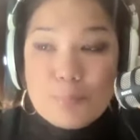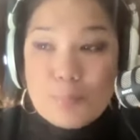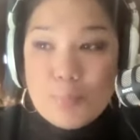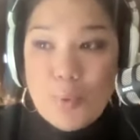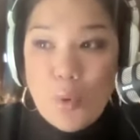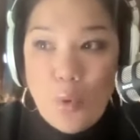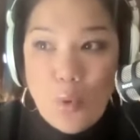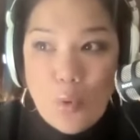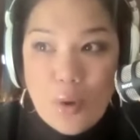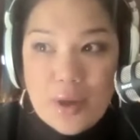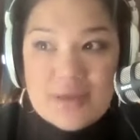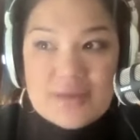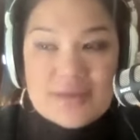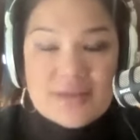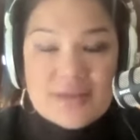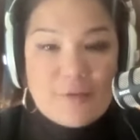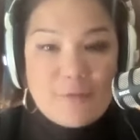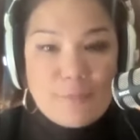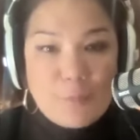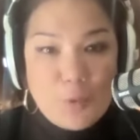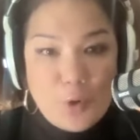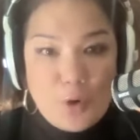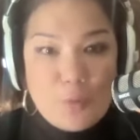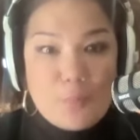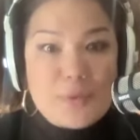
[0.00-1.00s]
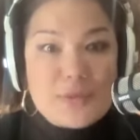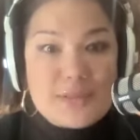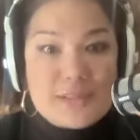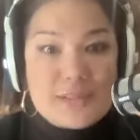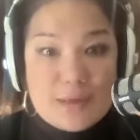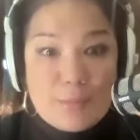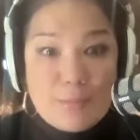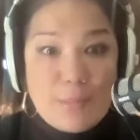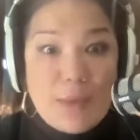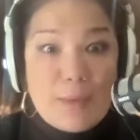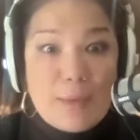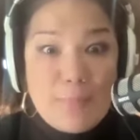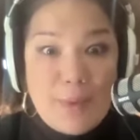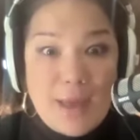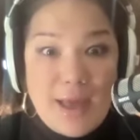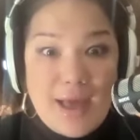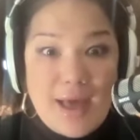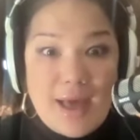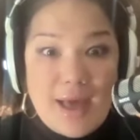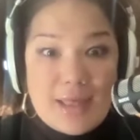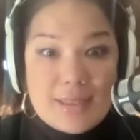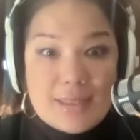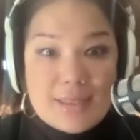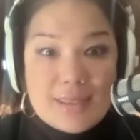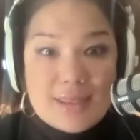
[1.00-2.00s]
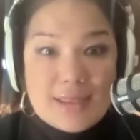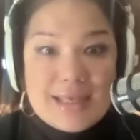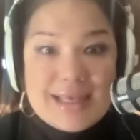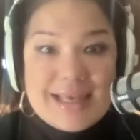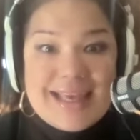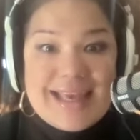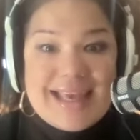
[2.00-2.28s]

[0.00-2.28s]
point of purpose in my path.